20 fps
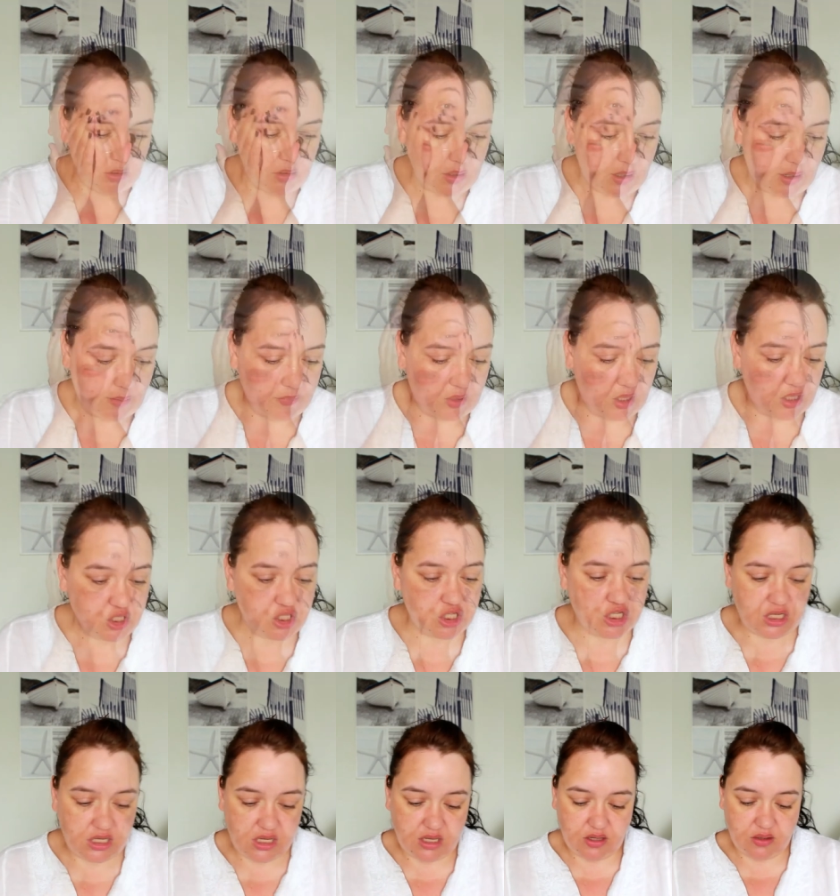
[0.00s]
I'm going to
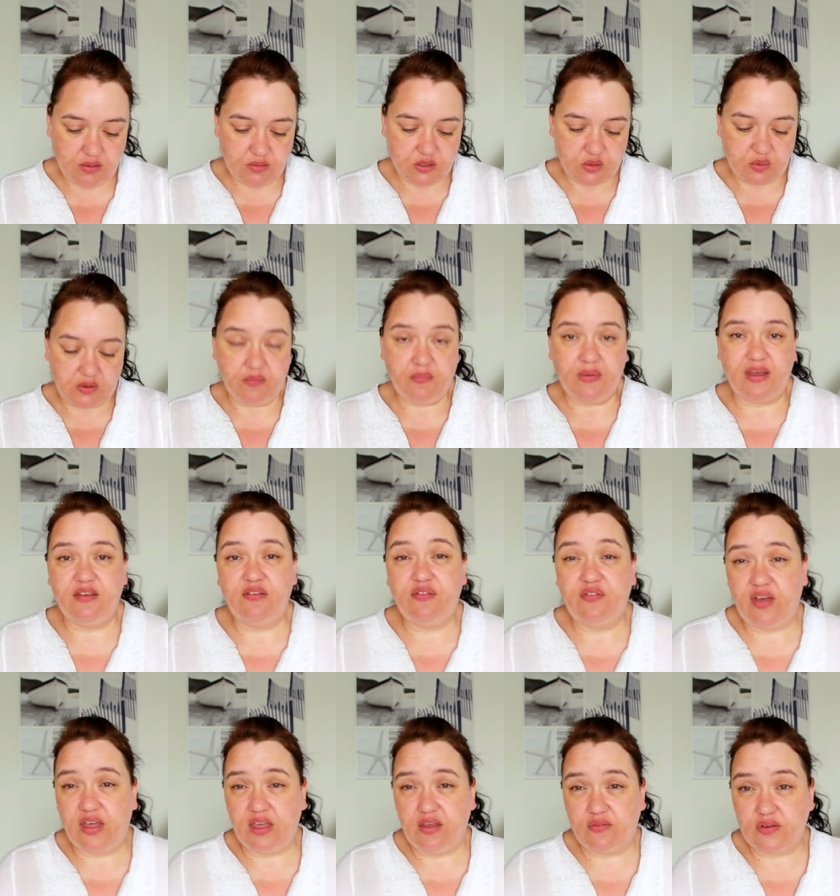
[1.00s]
use one of my
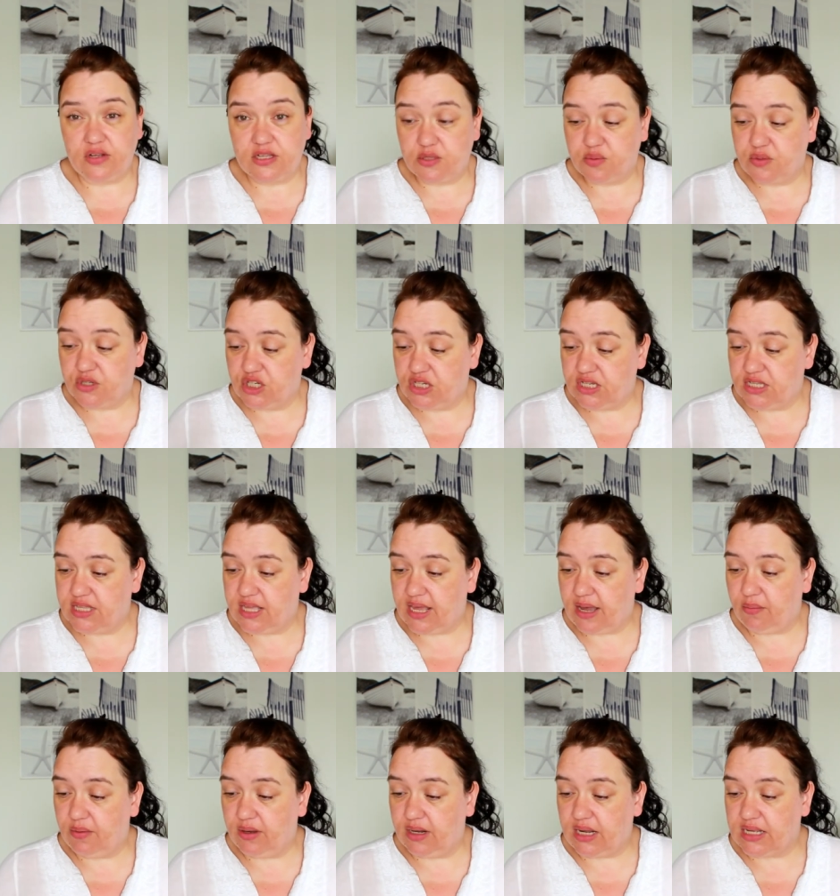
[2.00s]
favourites, which is the
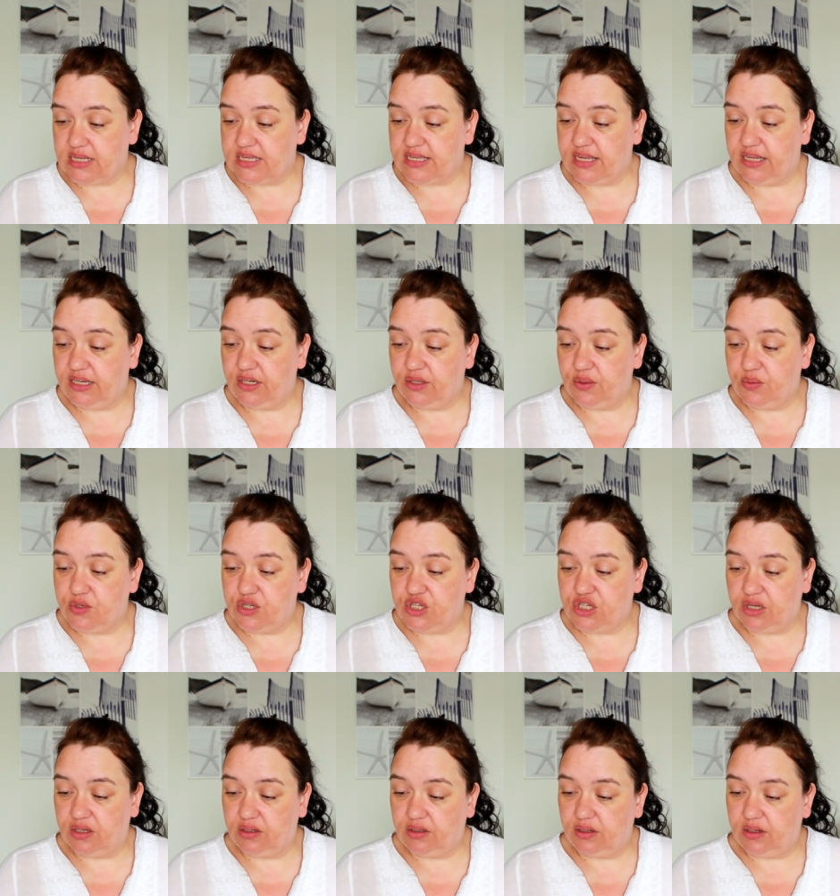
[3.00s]
Hourglass
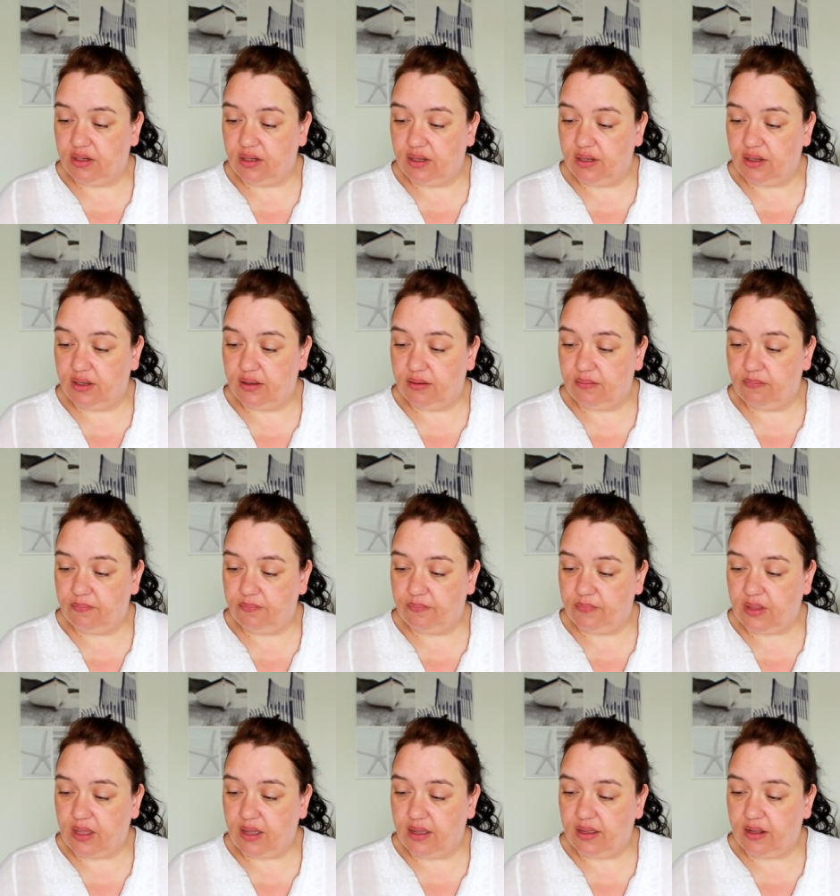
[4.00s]
Illusion
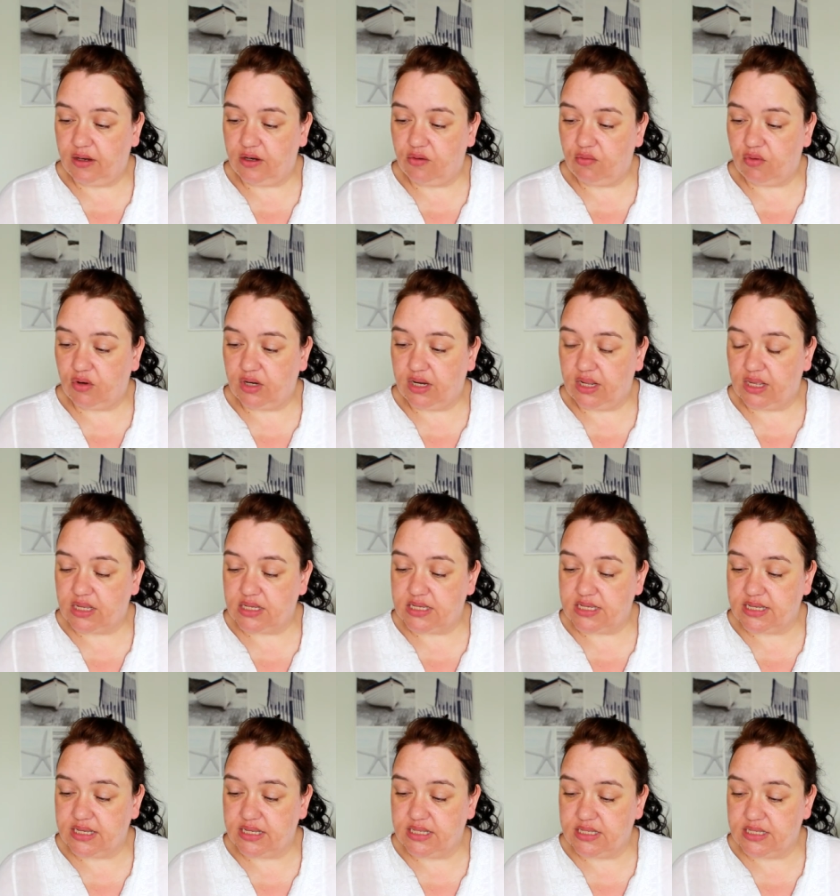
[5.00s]
Hyaluronic
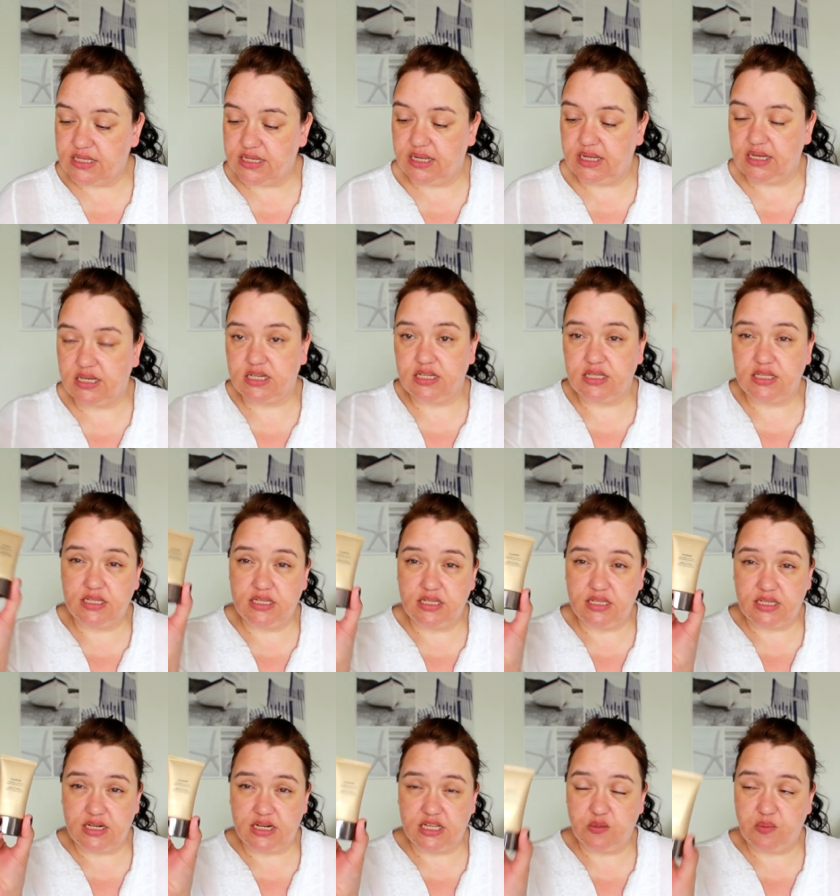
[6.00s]
Skin Tint. This is
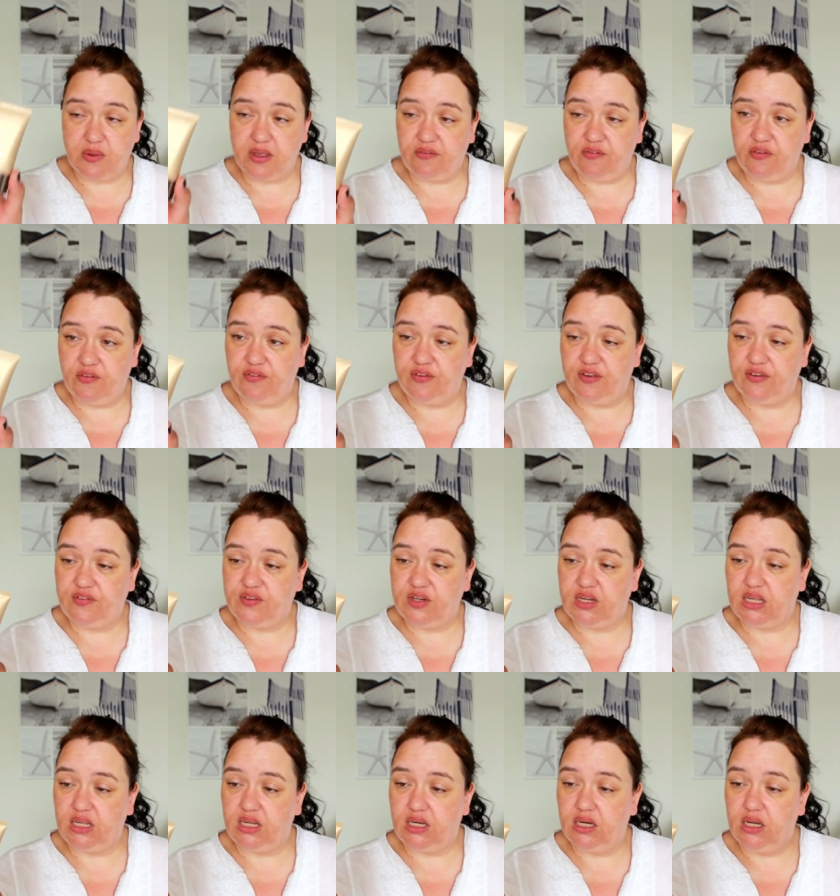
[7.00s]
an SPF of
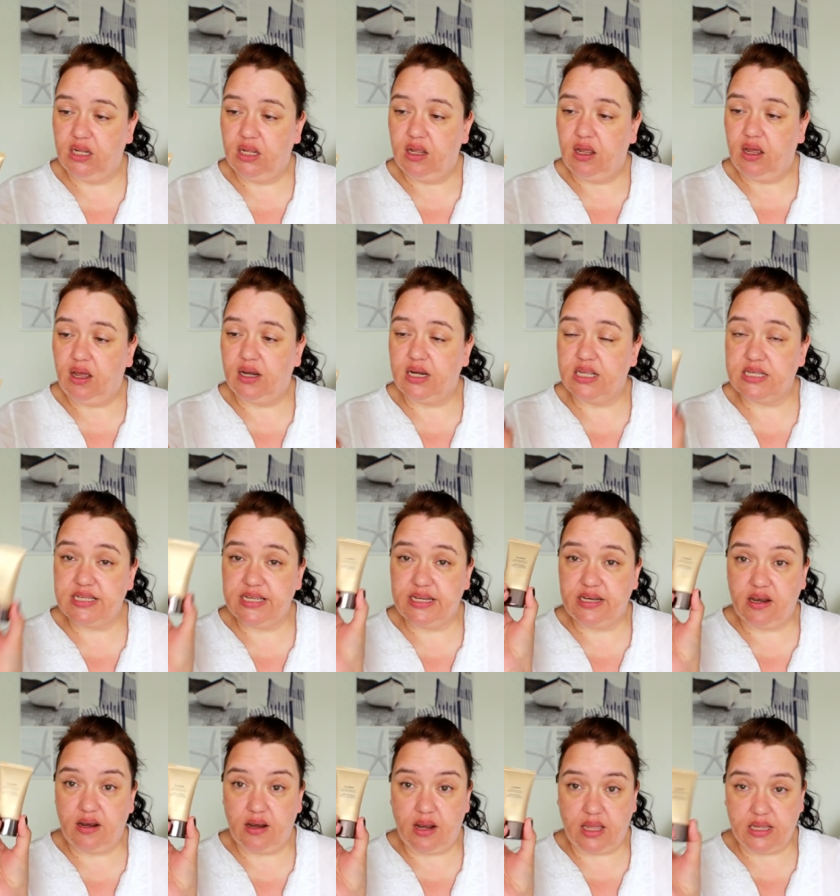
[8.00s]
15 and it's in
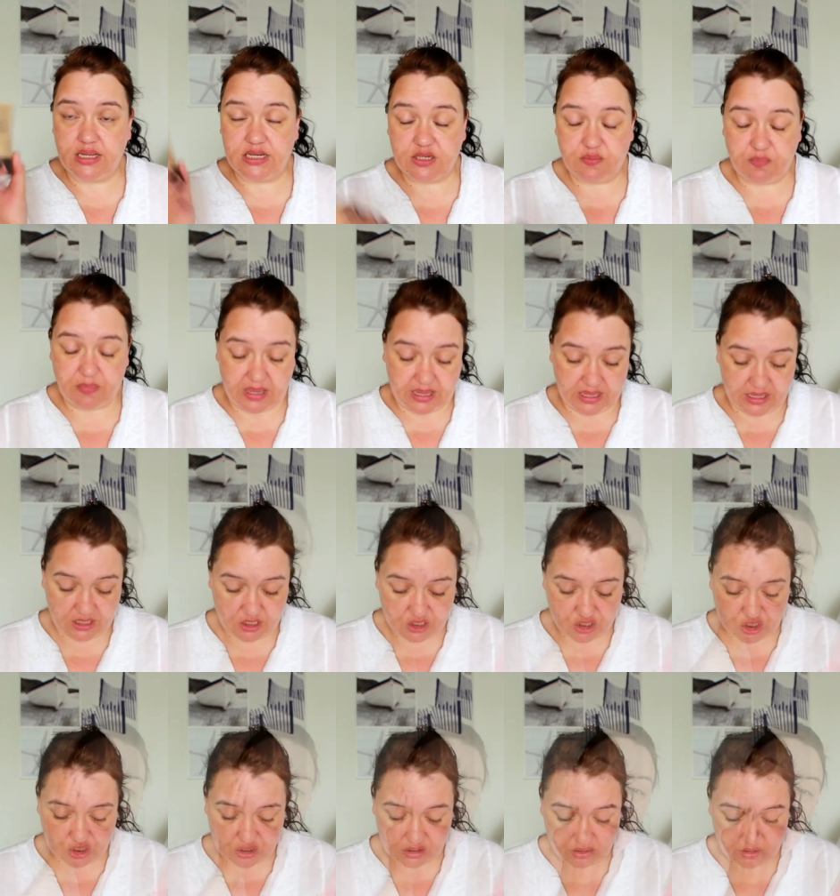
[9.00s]
light
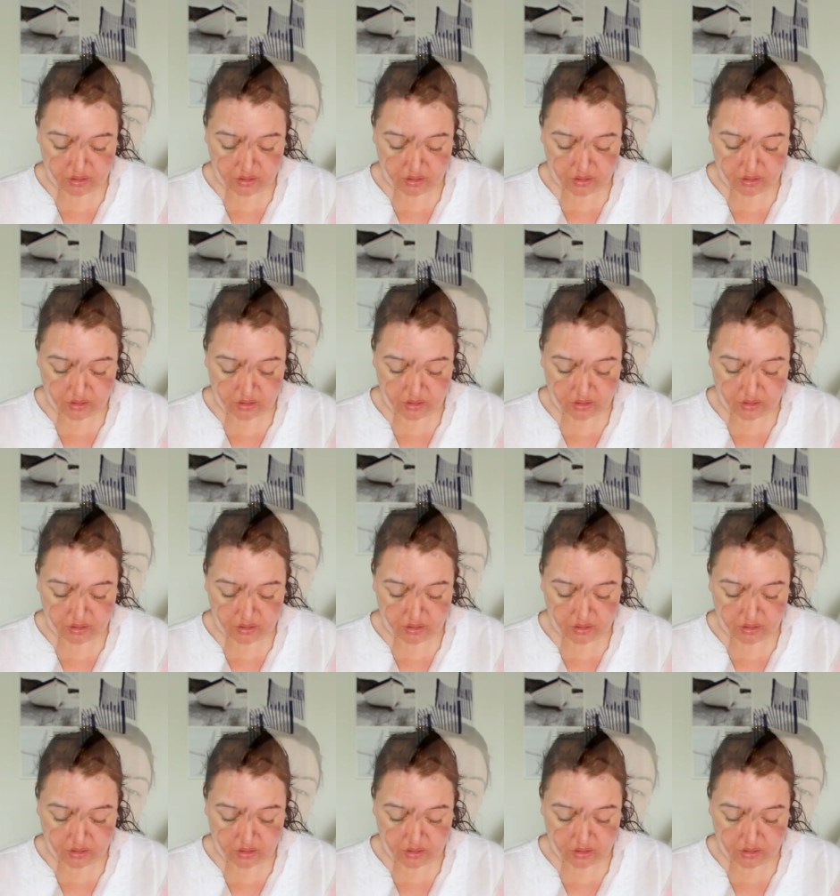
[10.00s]
beige.